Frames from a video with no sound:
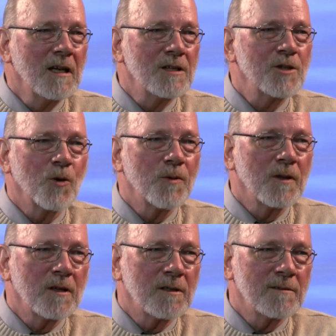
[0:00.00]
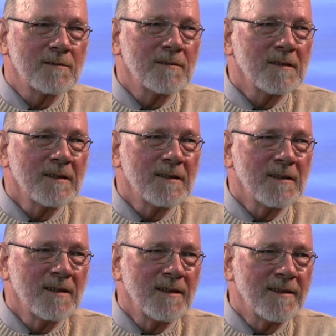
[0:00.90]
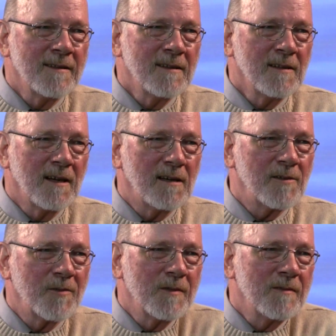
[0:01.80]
So the, uh,